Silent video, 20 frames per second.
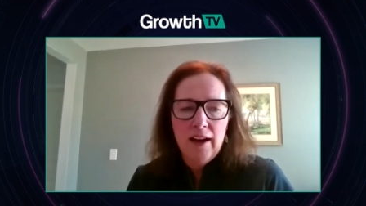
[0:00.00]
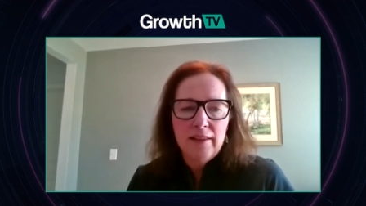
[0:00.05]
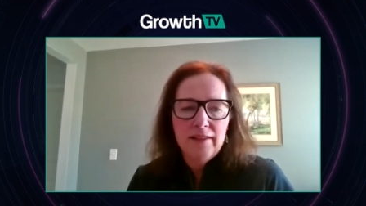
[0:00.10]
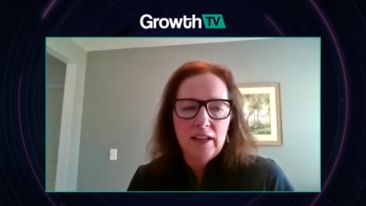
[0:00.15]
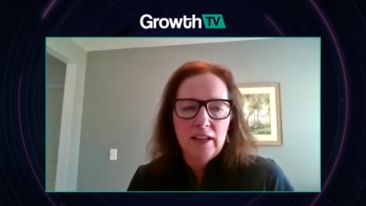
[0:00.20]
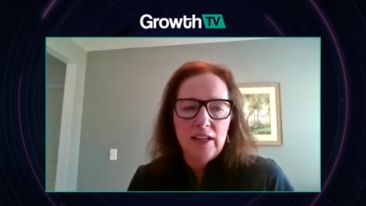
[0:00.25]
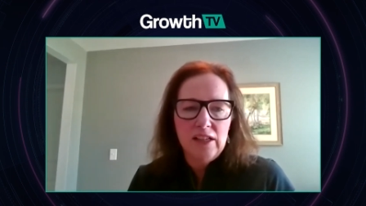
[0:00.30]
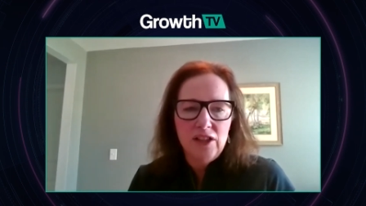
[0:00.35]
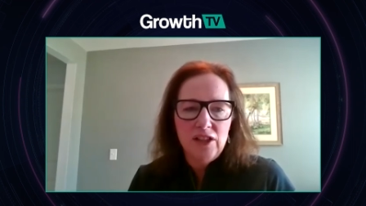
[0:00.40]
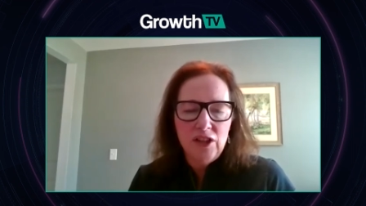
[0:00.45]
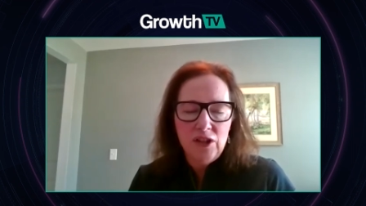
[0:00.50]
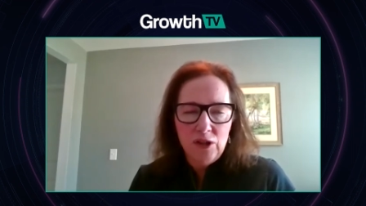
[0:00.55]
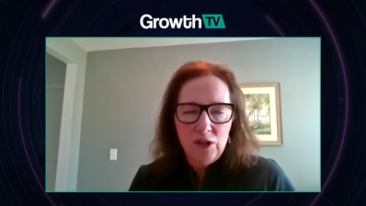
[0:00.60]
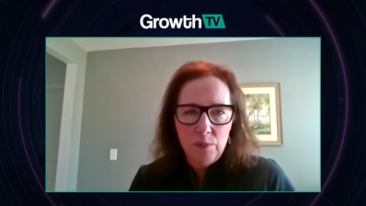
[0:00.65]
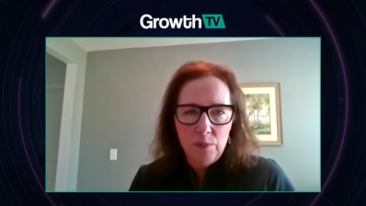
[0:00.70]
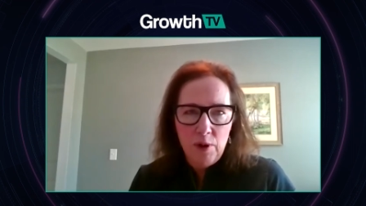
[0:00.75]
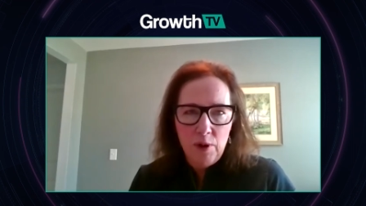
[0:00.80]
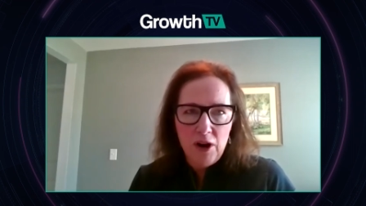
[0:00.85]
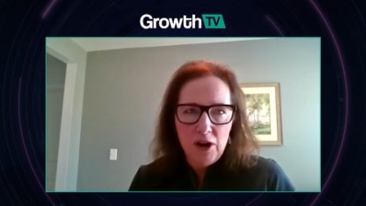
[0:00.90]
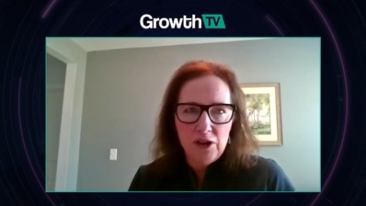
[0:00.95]
the
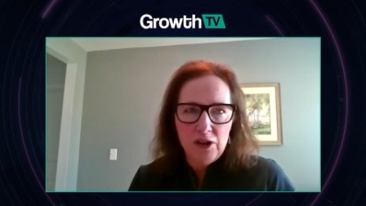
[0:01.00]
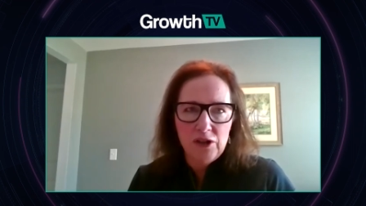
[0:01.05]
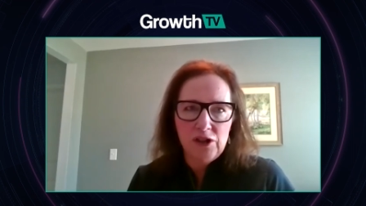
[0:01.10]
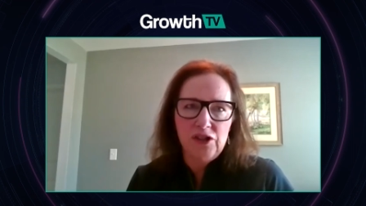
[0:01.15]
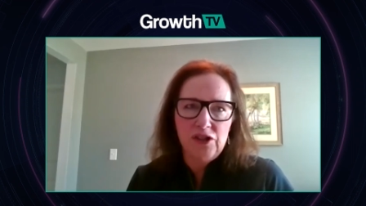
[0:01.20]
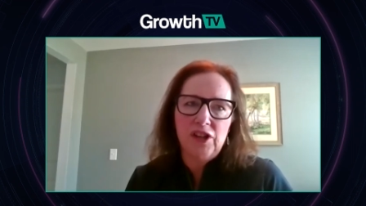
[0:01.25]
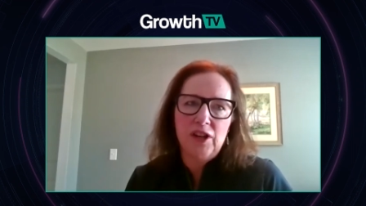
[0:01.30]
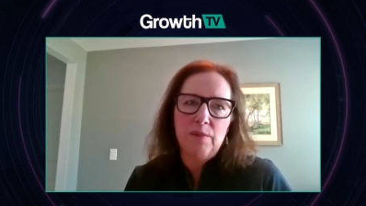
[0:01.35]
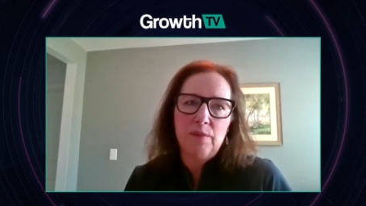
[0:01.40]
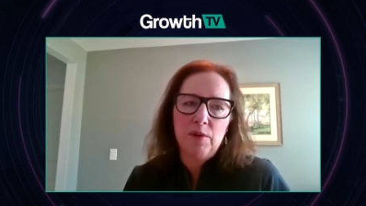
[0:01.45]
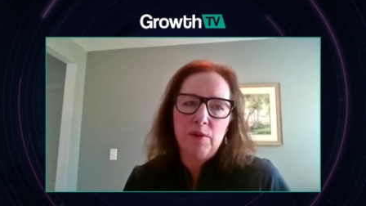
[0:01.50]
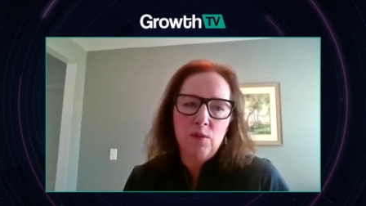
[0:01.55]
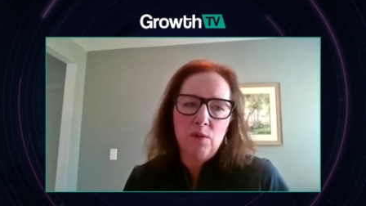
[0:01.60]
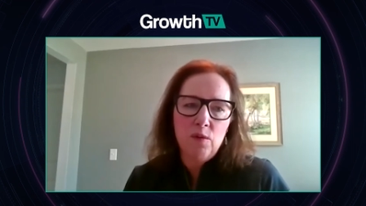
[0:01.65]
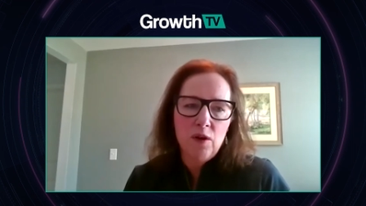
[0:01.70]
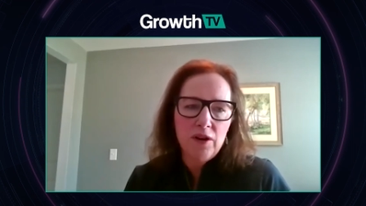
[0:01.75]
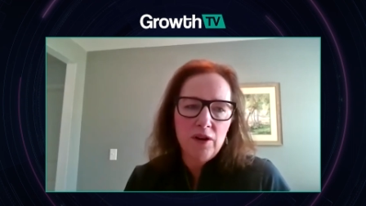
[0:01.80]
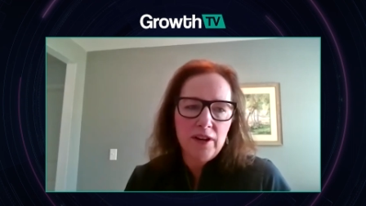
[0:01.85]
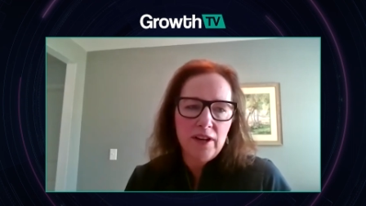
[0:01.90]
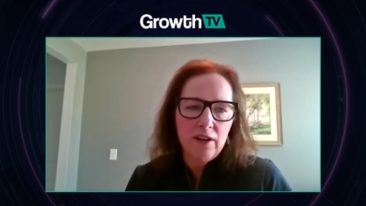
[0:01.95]
continued partnership the
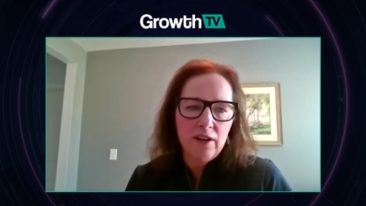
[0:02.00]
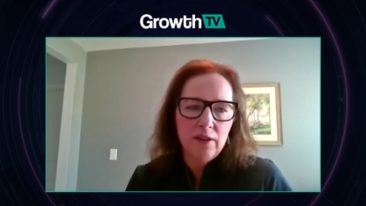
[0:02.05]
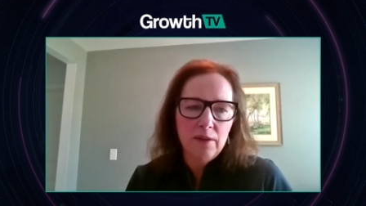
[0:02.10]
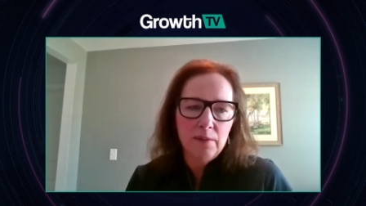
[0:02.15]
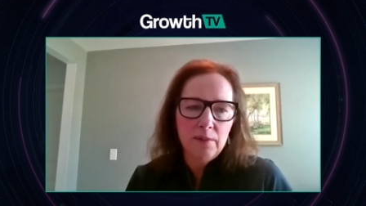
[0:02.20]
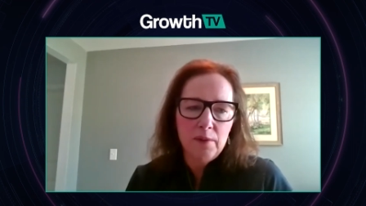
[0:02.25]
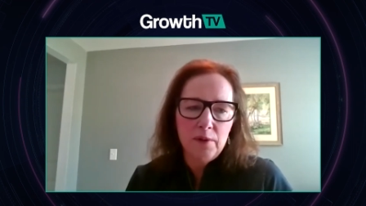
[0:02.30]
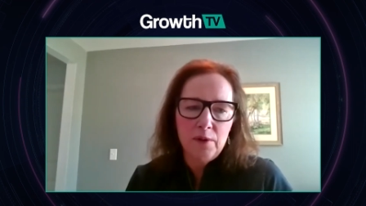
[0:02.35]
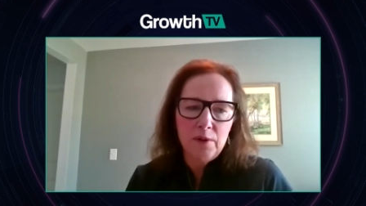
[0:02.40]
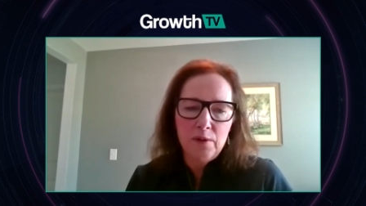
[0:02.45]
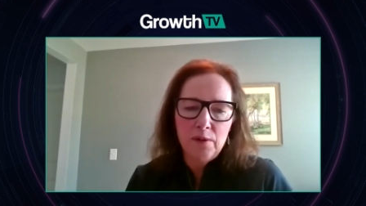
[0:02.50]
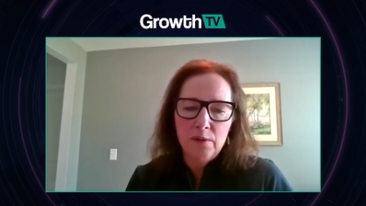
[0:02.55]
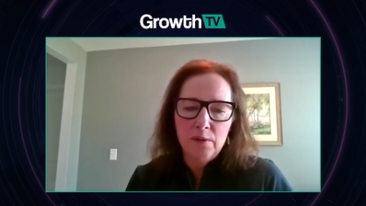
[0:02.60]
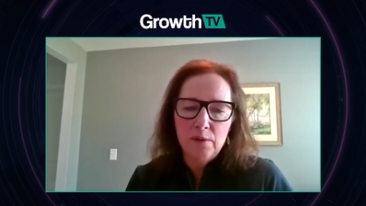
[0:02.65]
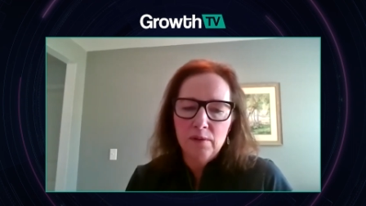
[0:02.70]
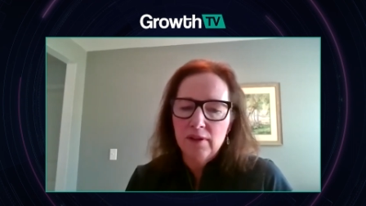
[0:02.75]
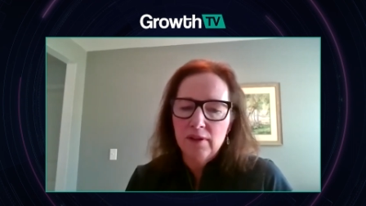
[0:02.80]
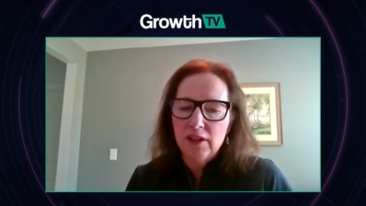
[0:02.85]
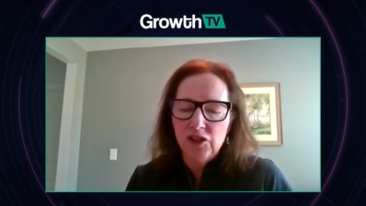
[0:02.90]
working through